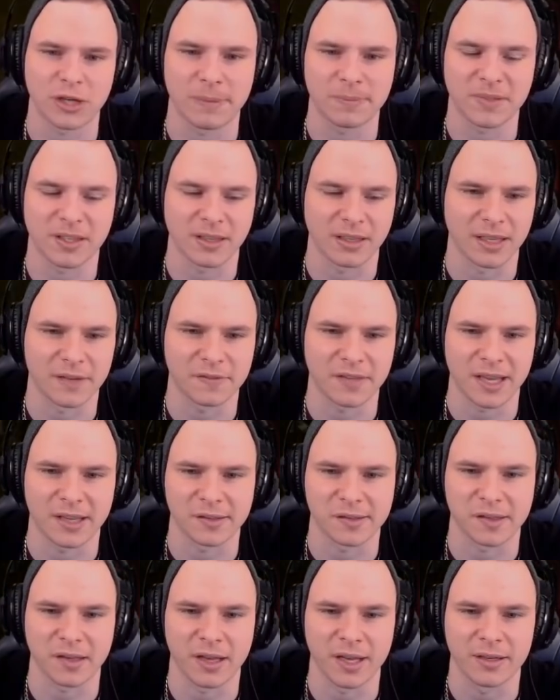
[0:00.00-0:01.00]
the left-hand
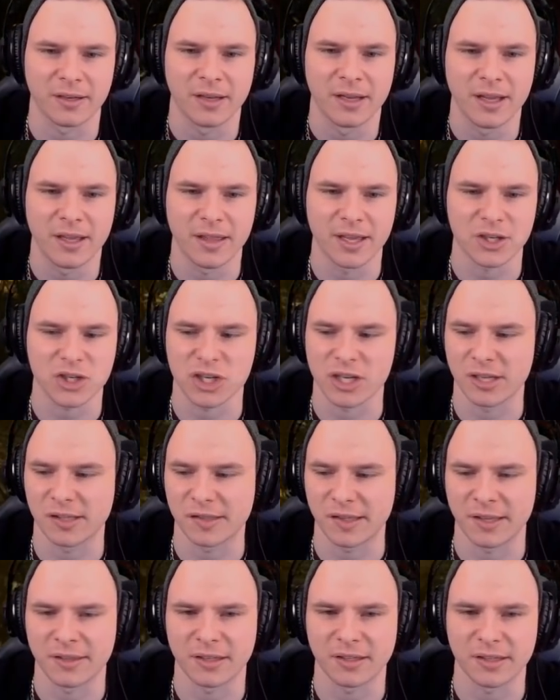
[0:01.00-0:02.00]
side. There she is
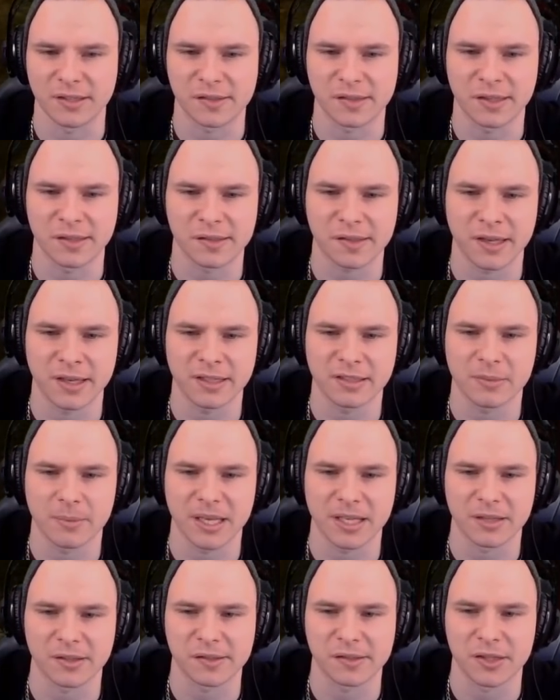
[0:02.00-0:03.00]
in the distance. I need to make a
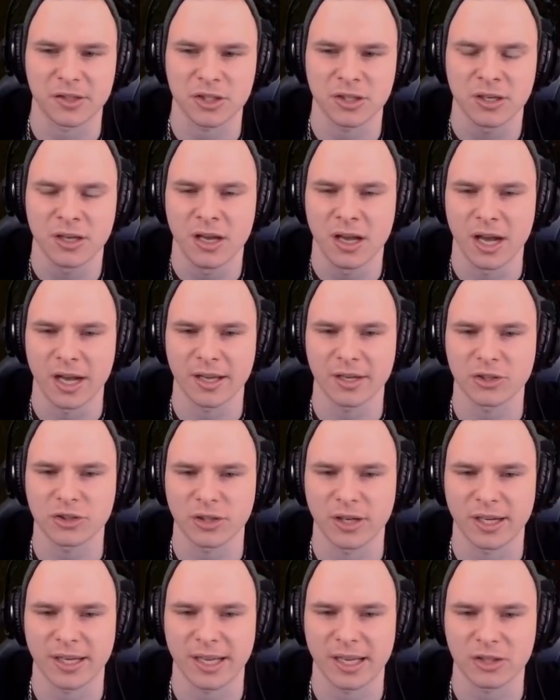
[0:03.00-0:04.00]
decision. I'm going to try
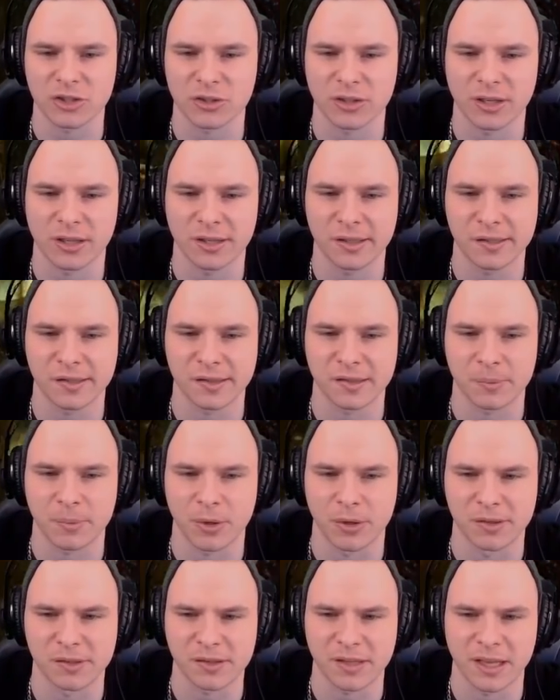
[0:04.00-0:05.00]
and catch her at this as
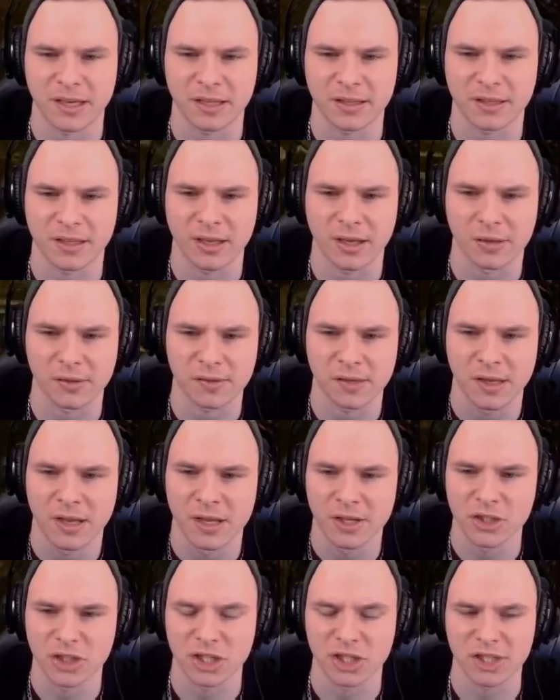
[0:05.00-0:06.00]
opposed to anything else.
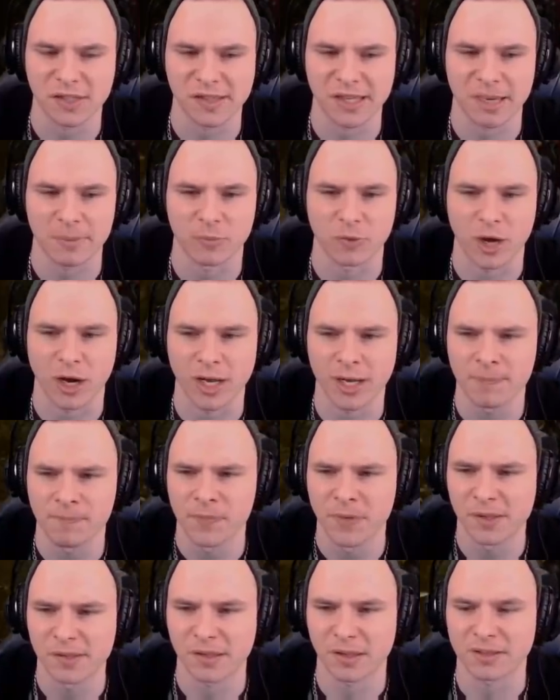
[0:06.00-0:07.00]
She just kept running,
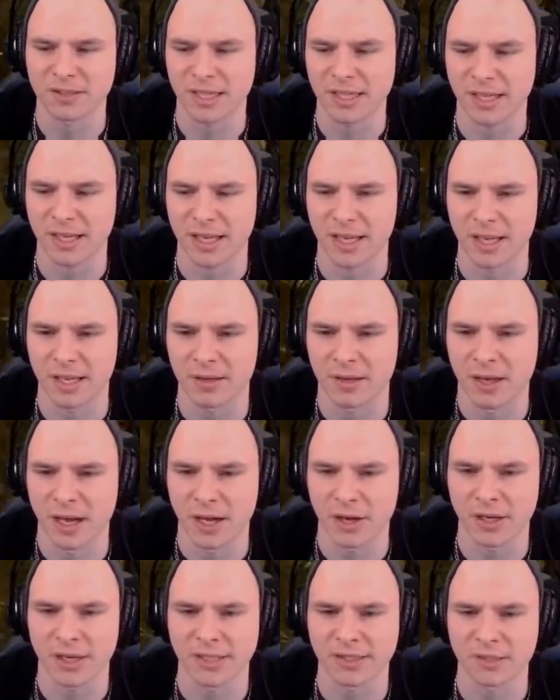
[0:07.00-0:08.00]
so I'll take a hit. I
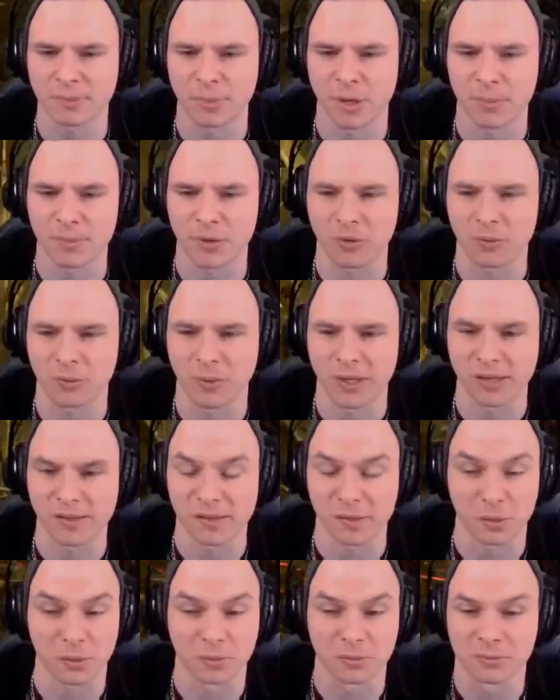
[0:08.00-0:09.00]
don't need to pop the
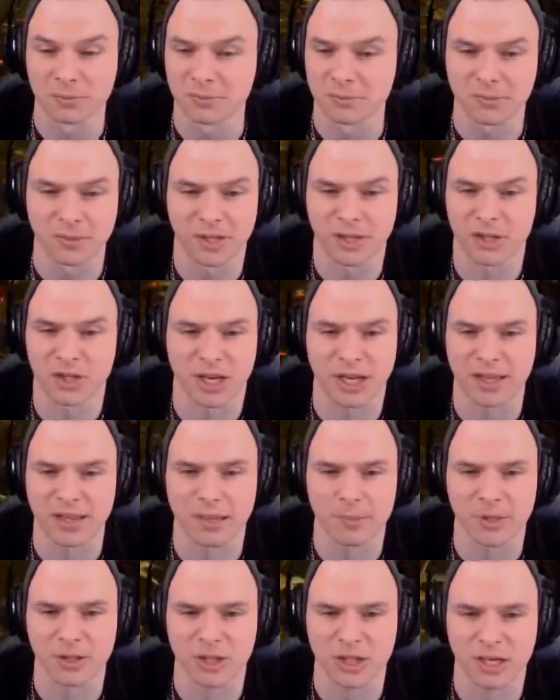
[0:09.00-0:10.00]
Weasel, the Jenny that
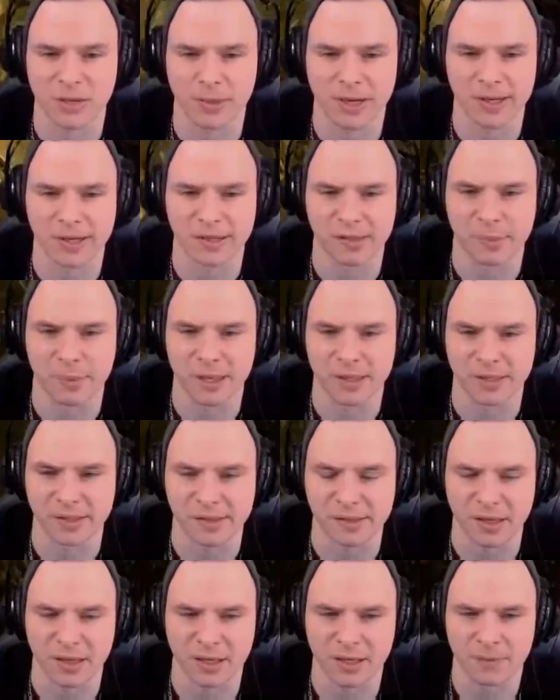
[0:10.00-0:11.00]
much anyway. It's barely
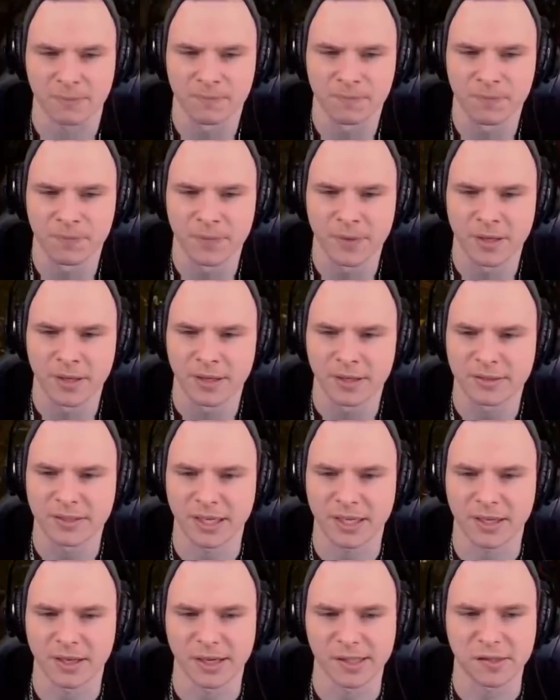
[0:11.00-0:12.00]
started. Take a
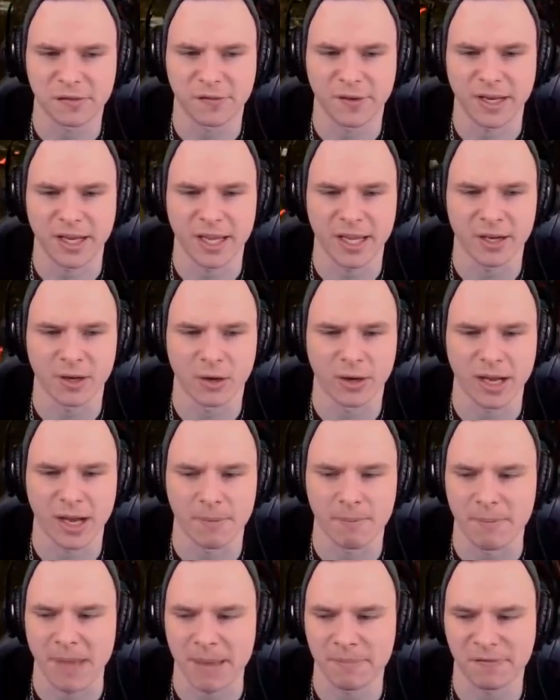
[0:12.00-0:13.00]
nice free hit on our
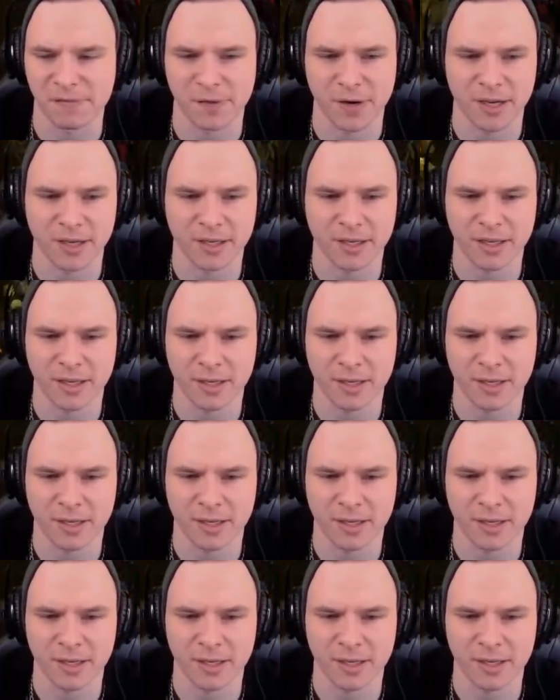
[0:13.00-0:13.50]
map friend here.